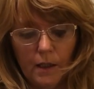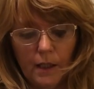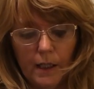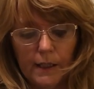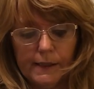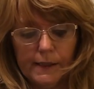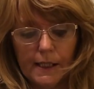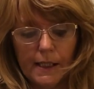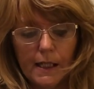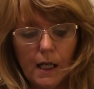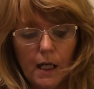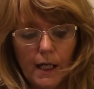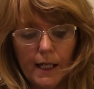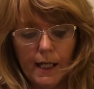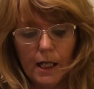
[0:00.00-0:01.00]
It's
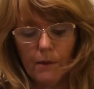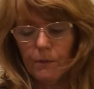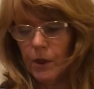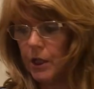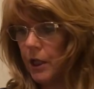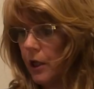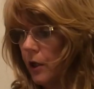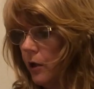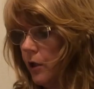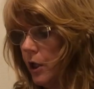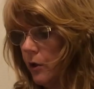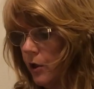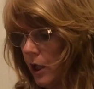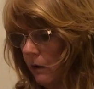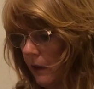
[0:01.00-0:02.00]
entirely up to you. You
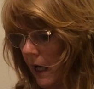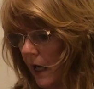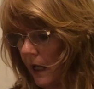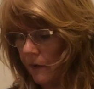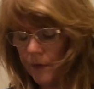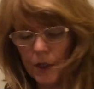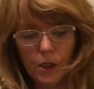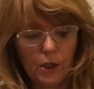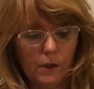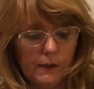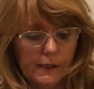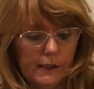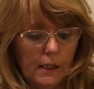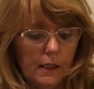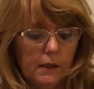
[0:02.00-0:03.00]
don't have to do
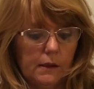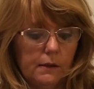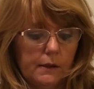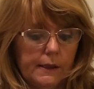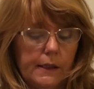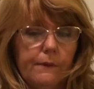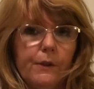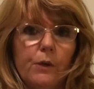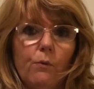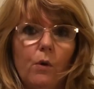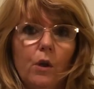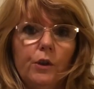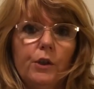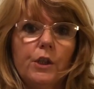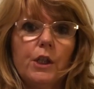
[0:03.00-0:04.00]
circles if you
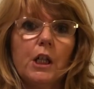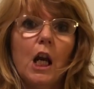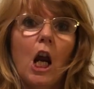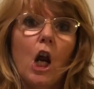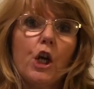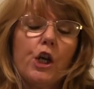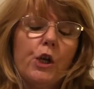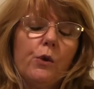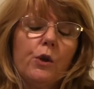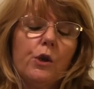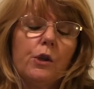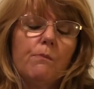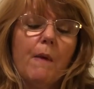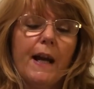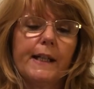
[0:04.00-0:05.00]
want. You
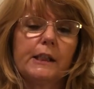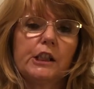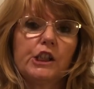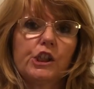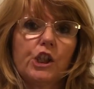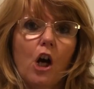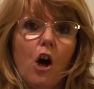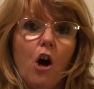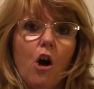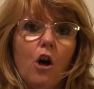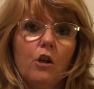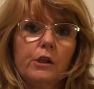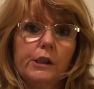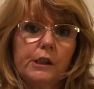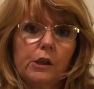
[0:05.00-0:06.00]
could make
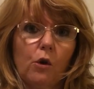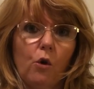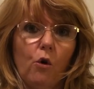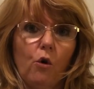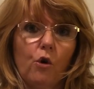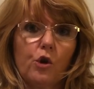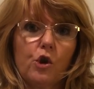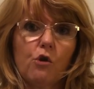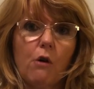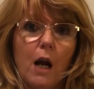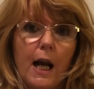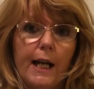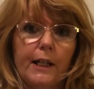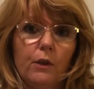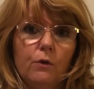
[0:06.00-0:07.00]
stars or
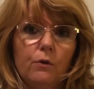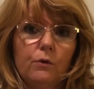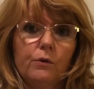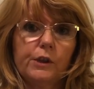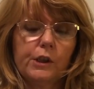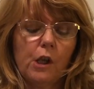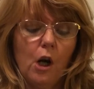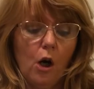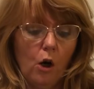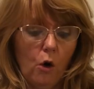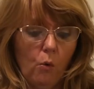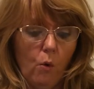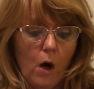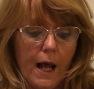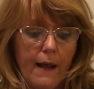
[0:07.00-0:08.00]
triangles or
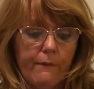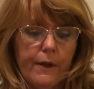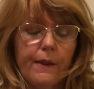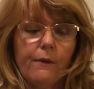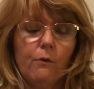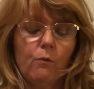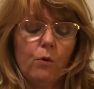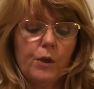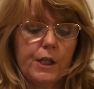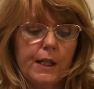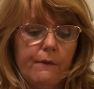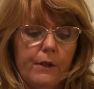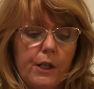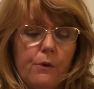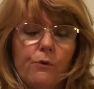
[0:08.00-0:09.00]

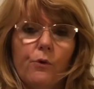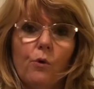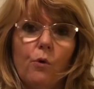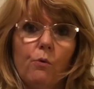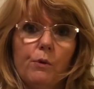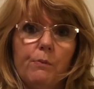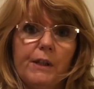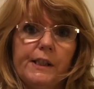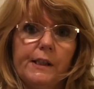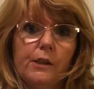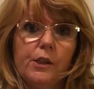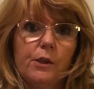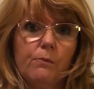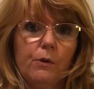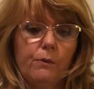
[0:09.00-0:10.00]
whatever you thought would be
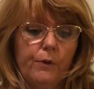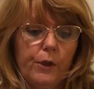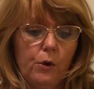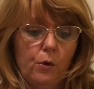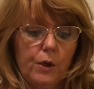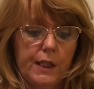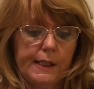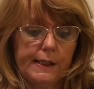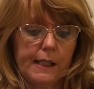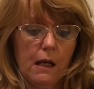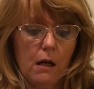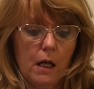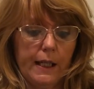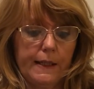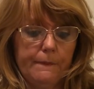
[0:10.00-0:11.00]
suitable for your
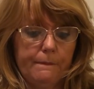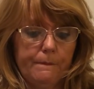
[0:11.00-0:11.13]
design.